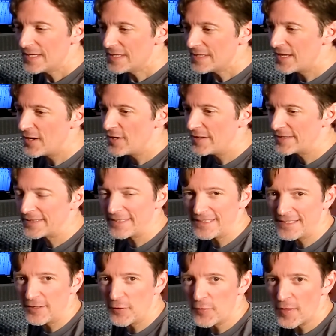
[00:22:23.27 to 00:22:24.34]
Now,
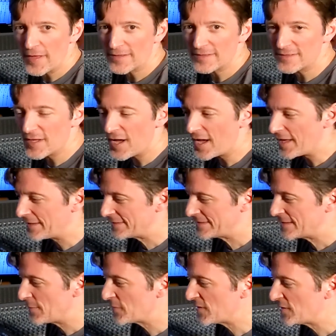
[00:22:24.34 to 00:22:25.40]
again, that's not
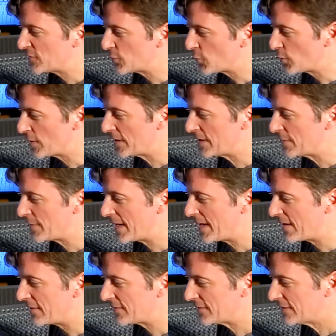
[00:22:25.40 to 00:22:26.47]
something to worry
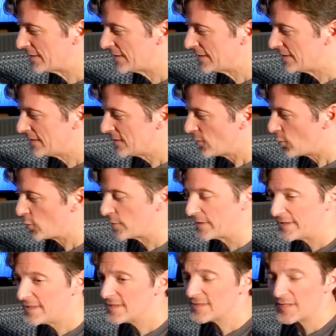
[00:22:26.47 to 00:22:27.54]
about, or it
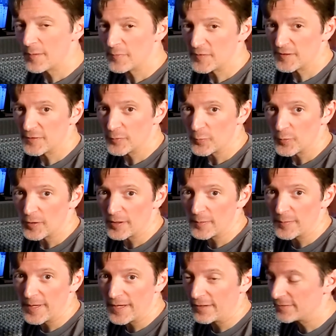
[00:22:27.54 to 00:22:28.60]
is something to worry
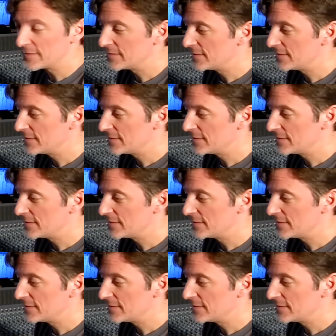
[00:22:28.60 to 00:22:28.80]
about.